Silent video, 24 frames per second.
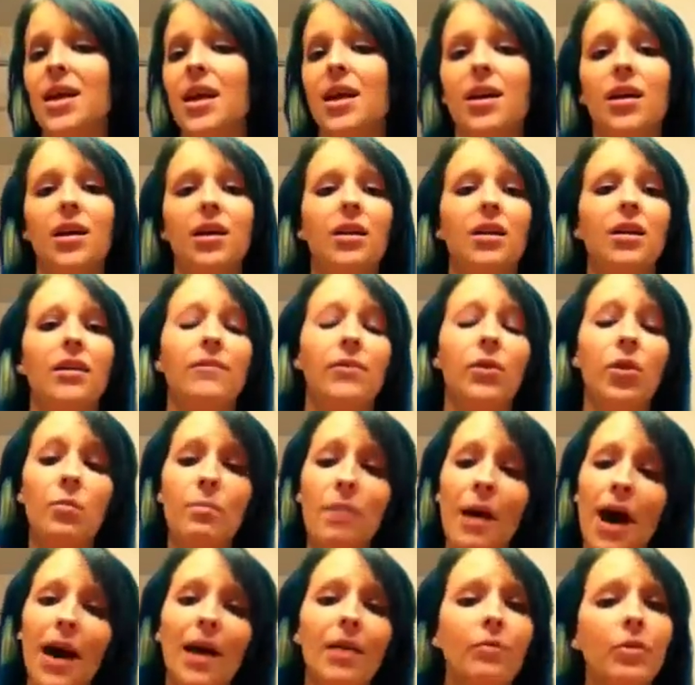and if you
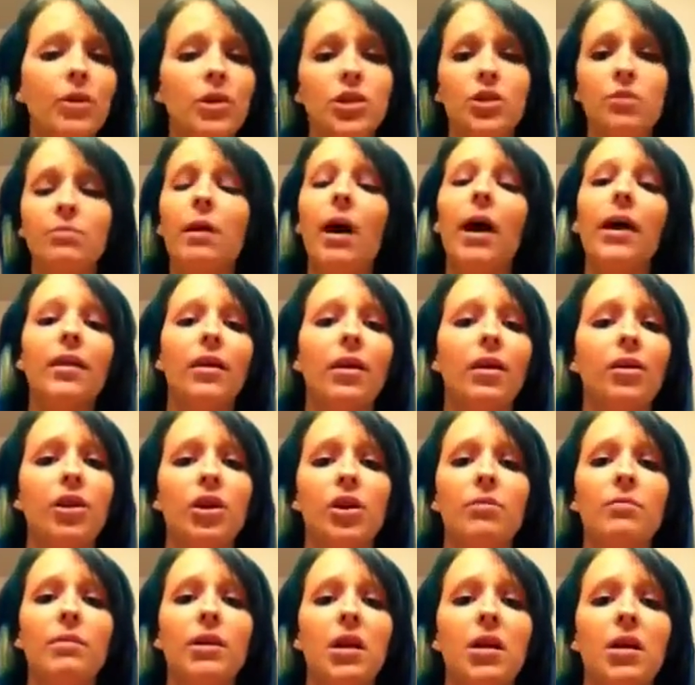buy it, once you buy their
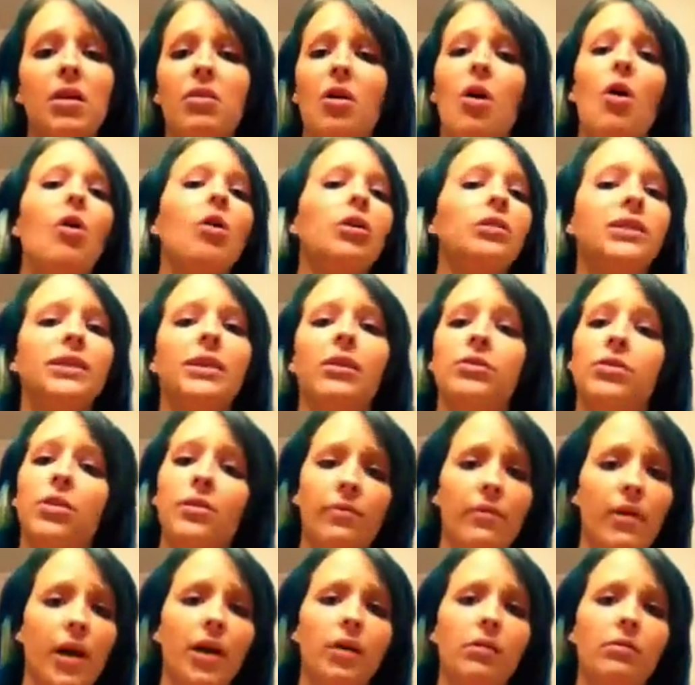human hair, all sales are
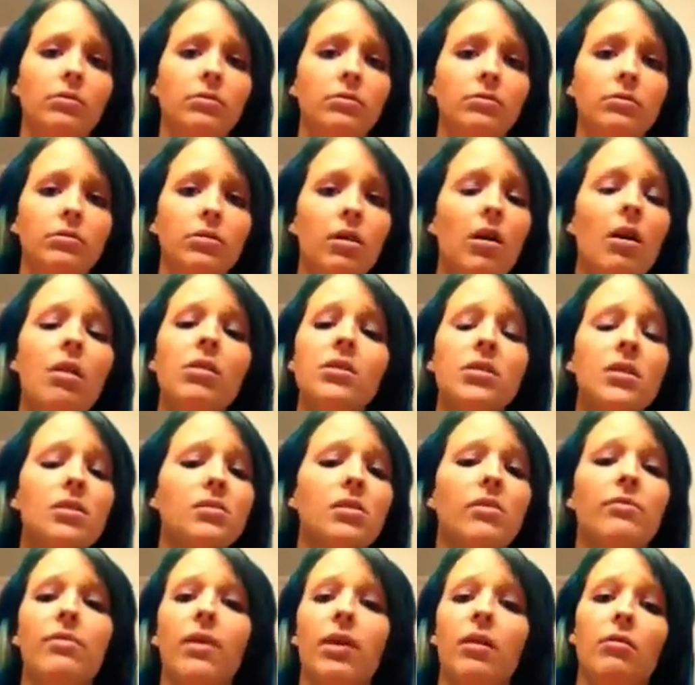final. All sales
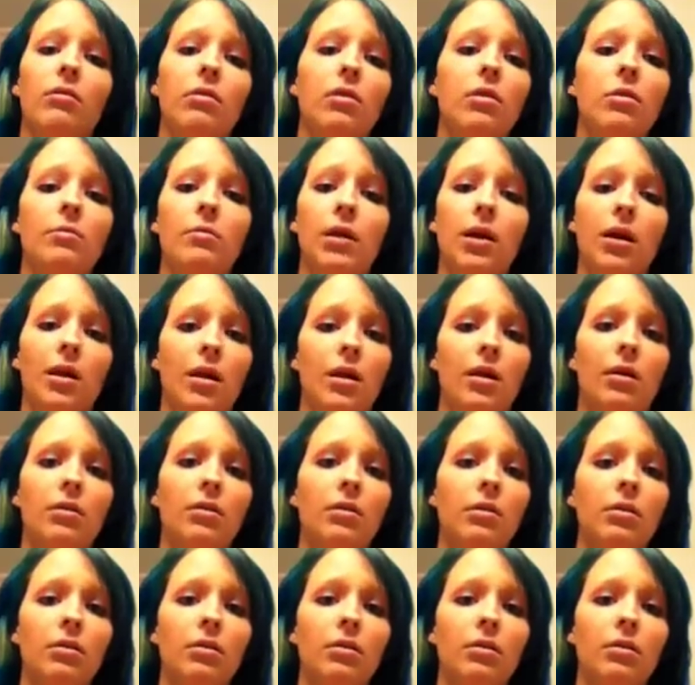are final on human hair.